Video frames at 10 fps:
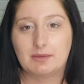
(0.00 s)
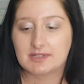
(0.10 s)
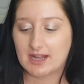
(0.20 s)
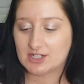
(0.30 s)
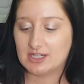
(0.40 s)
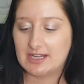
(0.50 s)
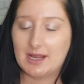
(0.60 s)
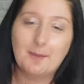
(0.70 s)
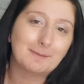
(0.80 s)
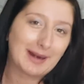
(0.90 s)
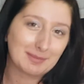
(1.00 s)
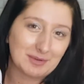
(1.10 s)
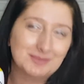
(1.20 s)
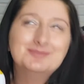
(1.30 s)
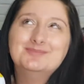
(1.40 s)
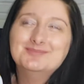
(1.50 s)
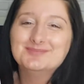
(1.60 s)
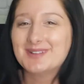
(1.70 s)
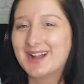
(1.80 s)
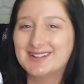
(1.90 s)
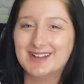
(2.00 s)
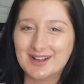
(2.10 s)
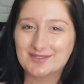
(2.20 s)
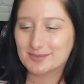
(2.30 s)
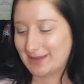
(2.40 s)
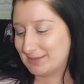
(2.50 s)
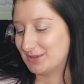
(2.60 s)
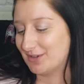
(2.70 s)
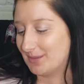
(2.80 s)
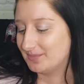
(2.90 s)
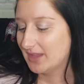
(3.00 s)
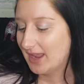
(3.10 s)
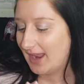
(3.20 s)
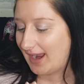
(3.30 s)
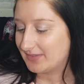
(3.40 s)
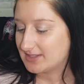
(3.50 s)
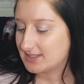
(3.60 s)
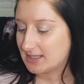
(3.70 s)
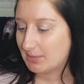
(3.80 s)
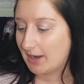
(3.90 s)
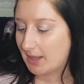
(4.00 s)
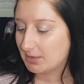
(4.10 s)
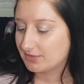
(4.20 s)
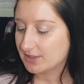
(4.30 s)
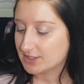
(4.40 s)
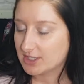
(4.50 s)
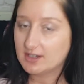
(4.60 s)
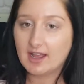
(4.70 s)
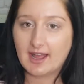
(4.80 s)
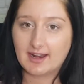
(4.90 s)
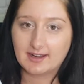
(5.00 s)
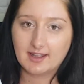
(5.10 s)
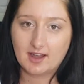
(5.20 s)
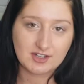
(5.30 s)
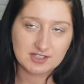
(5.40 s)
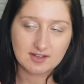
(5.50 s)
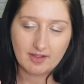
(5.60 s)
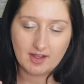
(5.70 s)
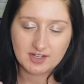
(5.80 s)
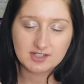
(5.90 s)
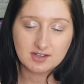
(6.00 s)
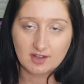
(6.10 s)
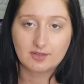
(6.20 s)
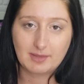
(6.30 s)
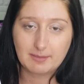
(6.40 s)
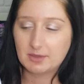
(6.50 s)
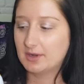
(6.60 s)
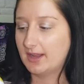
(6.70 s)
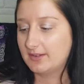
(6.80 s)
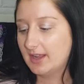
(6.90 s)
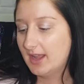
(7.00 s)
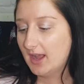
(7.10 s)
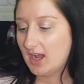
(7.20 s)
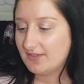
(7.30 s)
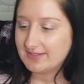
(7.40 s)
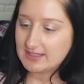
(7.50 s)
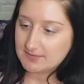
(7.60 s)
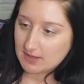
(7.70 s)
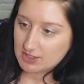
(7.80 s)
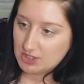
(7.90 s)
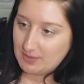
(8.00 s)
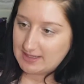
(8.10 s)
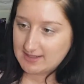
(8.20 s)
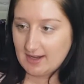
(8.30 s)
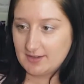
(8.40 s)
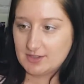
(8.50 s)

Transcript: me was actually Malibu. I love Malibu Rum, and this is the pineapple version, and I just love it. I just love it, Malibu, and I've had this for like 2 weeks now, and